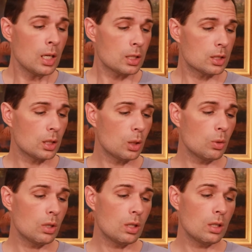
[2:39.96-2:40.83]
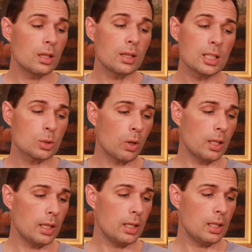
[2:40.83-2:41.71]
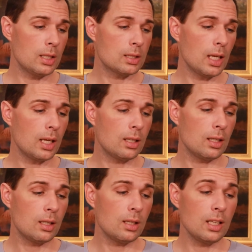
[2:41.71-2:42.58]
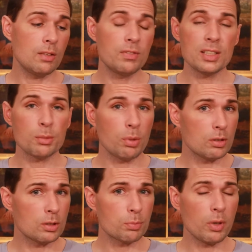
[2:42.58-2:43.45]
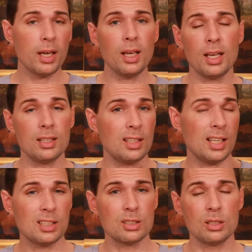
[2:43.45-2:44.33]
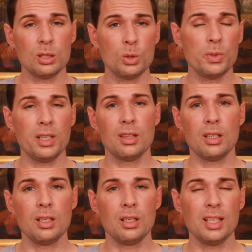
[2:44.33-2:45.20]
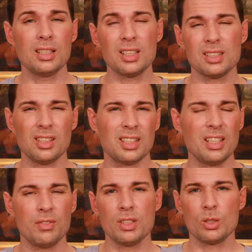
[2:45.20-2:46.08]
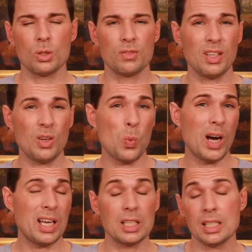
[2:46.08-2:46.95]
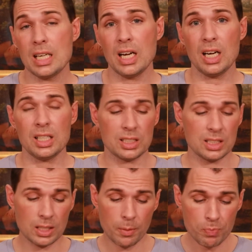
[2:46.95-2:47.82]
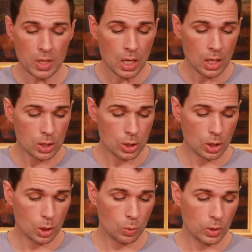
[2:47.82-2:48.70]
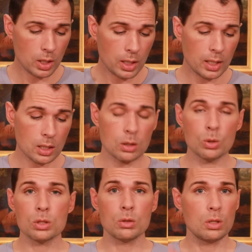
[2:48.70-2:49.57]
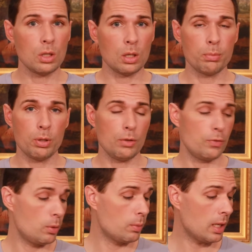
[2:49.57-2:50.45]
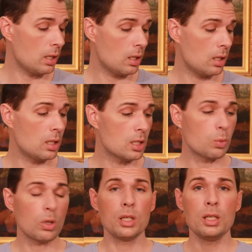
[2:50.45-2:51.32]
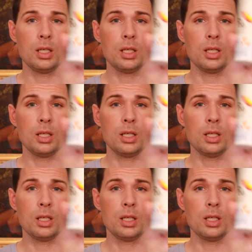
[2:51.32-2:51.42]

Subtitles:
So this one here is an invisible spray, and that is to do with it does not give this sort of a white cast. So it is also a non-perfumed, and this one here